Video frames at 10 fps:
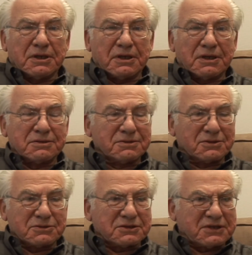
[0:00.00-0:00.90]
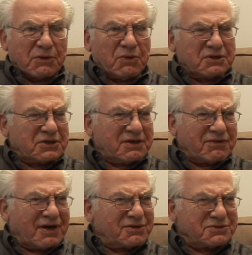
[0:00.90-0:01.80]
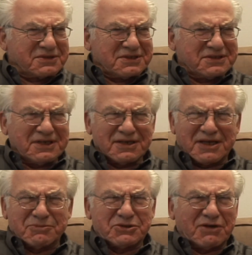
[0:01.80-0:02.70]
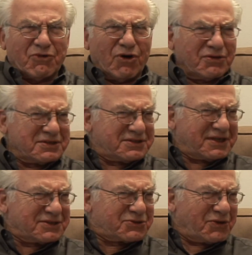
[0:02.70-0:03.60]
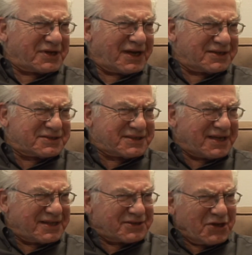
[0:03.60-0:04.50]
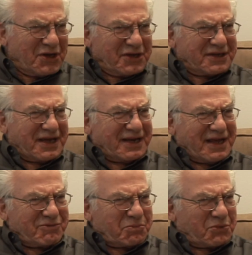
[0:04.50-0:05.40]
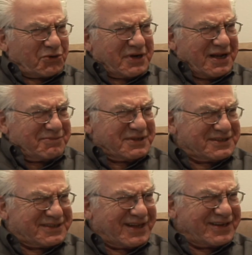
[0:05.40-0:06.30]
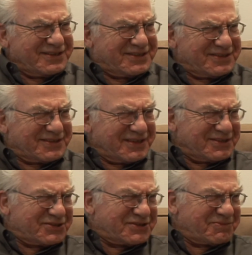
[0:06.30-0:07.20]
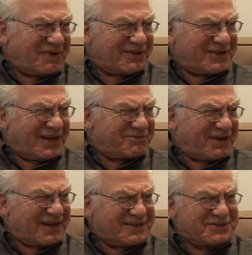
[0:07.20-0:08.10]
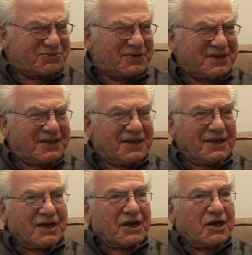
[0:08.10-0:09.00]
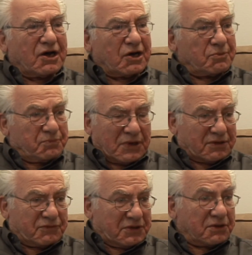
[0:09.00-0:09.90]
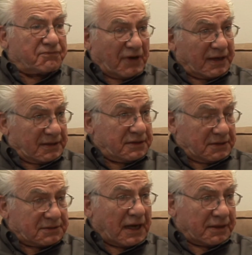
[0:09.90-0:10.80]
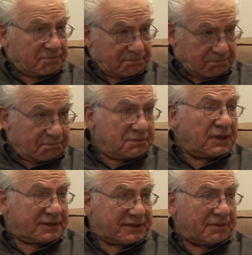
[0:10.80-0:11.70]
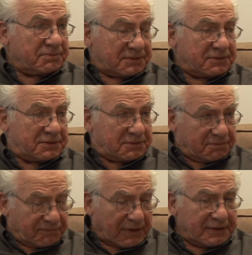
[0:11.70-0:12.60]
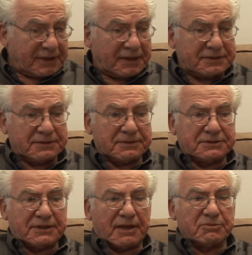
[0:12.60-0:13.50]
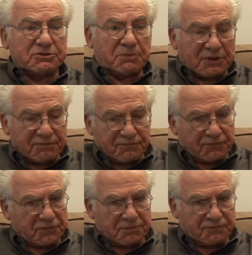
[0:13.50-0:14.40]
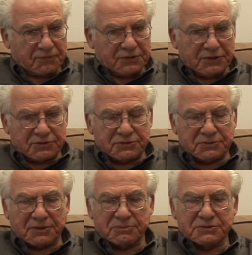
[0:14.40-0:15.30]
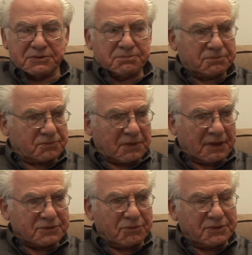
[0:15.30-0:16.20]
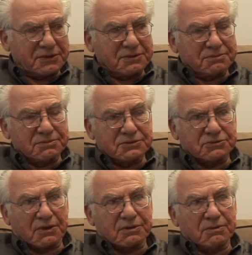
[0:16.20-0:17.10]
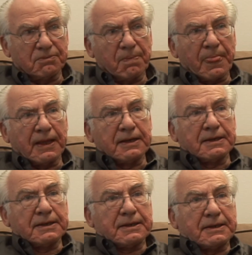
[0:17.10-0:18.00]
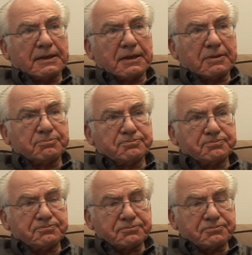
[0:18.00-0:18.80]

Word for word: and to say, well, you have ROTC exams, you have all these things going on to say that you can't have a program that studies and teaches about nonviolence. Well, uh, every year, finally it got accepted, mm. finally got it established, but er, for, for years it was an ongoing struggle. Um,